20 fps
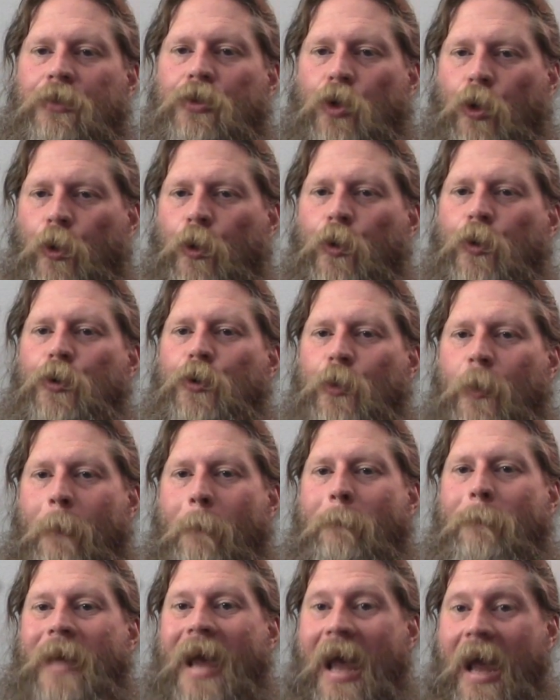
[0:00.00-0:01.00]
Turn your
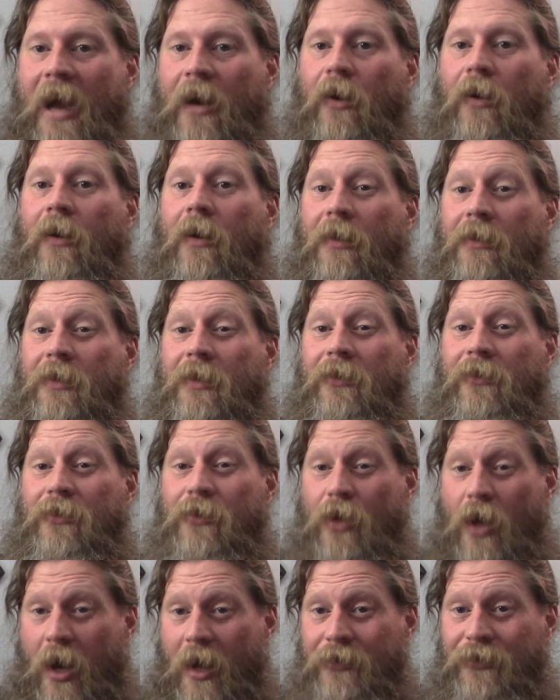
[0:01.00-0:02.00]
back on this
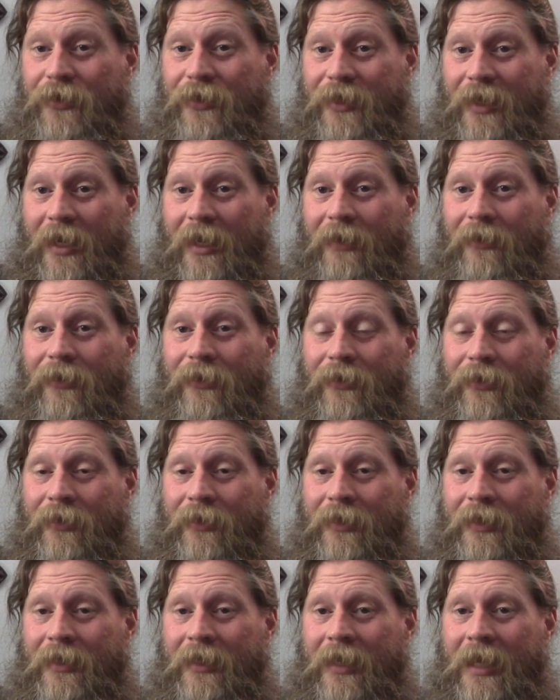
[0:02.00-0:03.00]

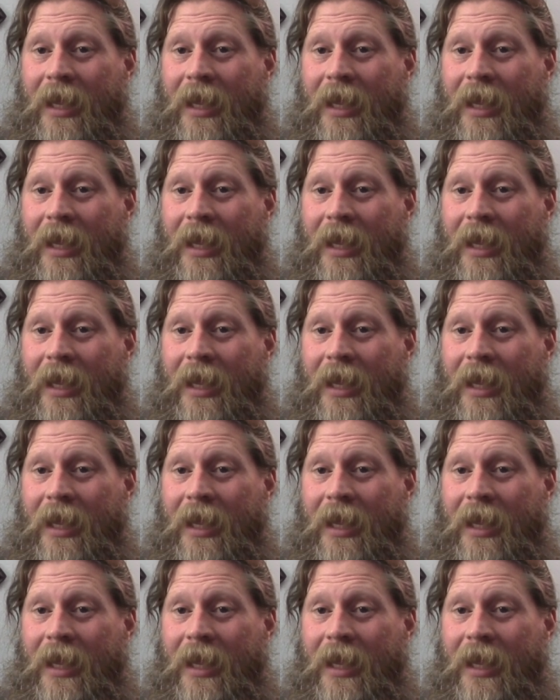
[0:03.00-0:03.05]
nonsense